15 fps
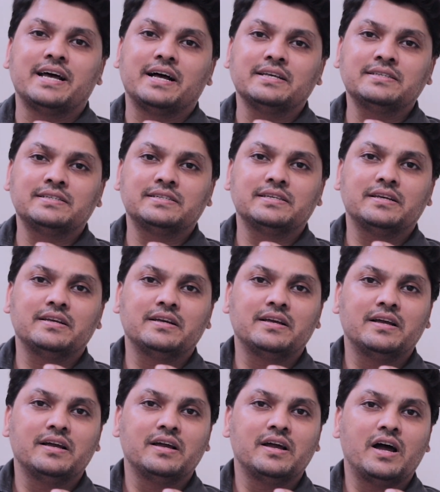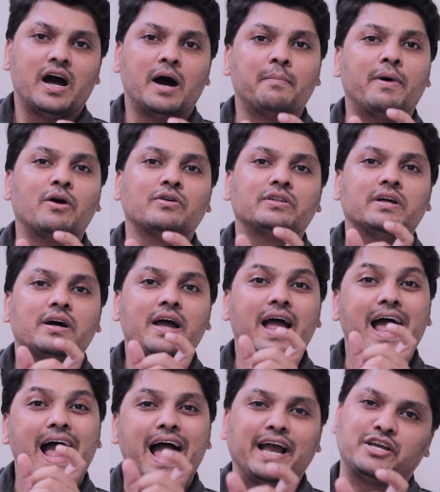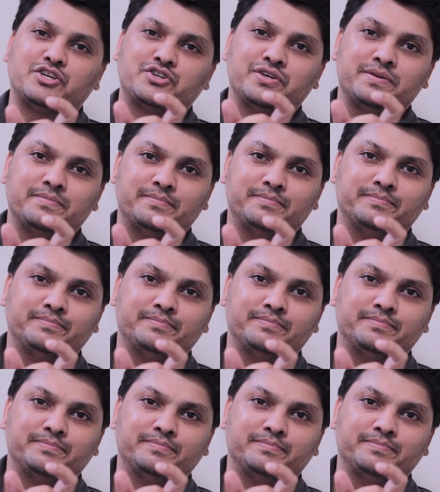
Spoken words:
us about the action.